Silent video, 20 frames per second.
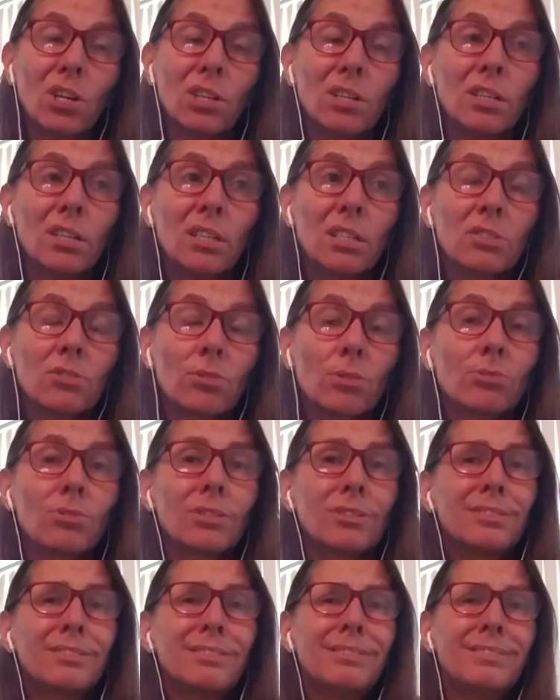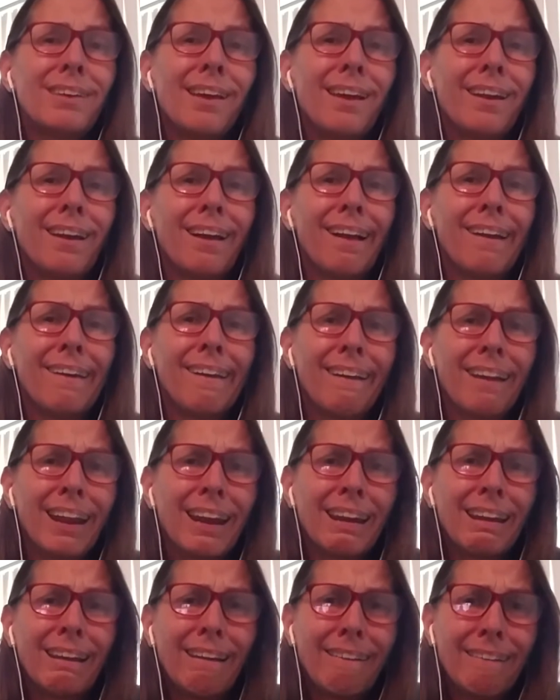So I was like, shit, I'm going to go